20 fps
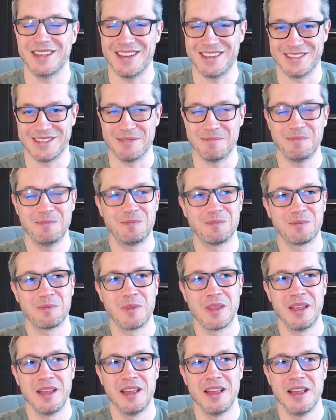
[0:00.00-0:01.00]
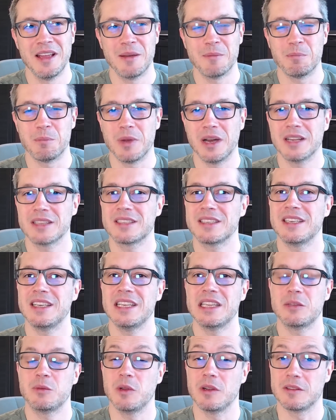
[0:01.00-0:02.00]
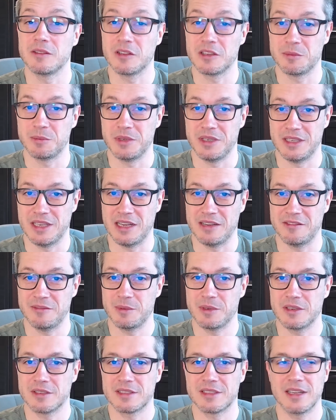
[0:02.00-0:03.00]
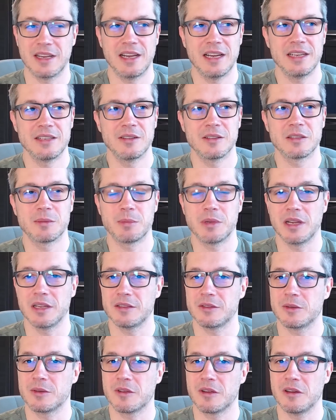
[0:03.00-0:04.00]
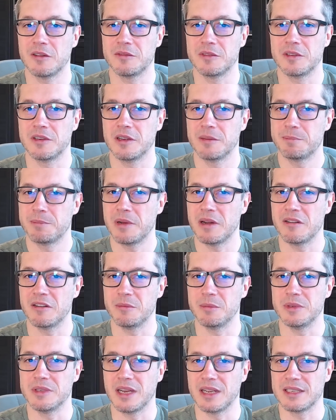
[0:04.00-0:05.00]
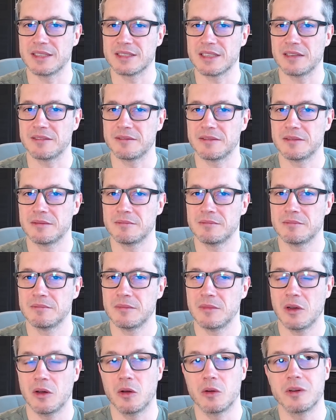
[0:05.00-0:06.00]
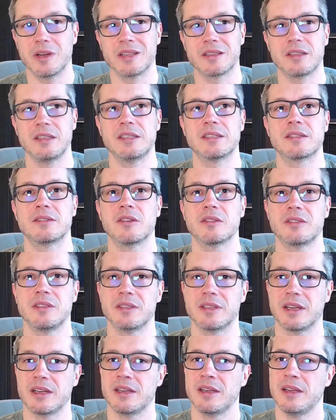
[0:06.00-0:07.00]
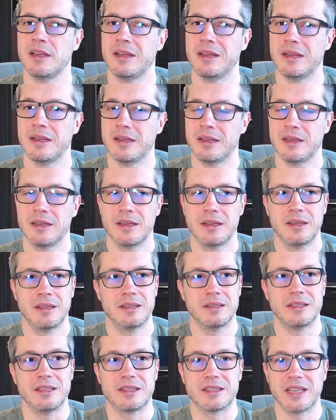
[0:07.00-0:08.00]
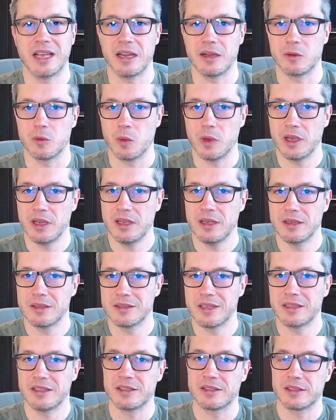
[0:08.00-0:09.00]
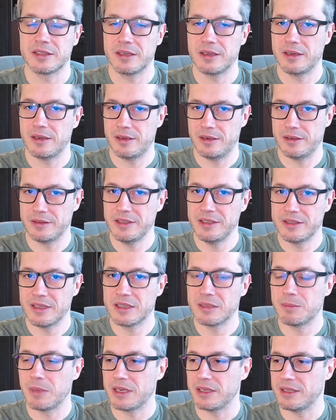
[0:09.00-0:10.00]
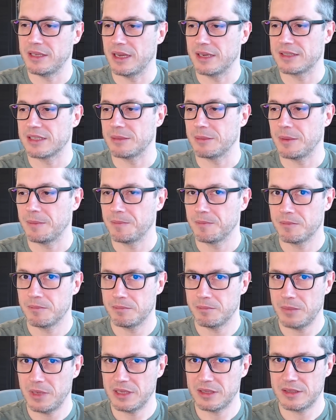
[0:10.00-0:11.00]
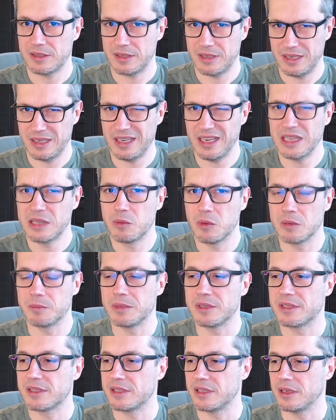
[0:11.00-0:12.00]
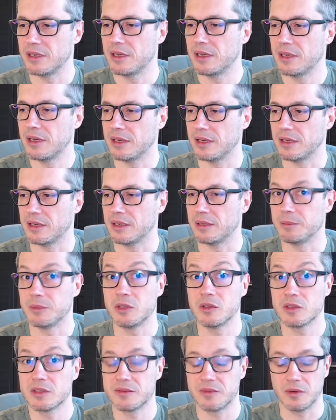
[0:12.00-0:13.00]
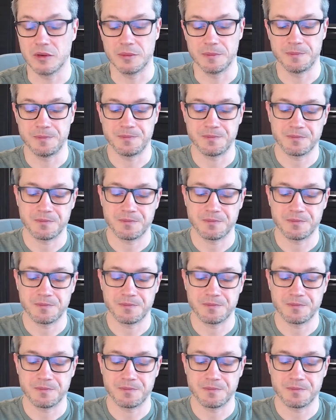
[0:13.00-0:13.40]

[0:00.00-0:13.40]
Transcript: exam, but it will not be enough, because I don't plan to cover Power BI stuff, or at least not in the detailed way that is needed by the exam, but it will be still be useful.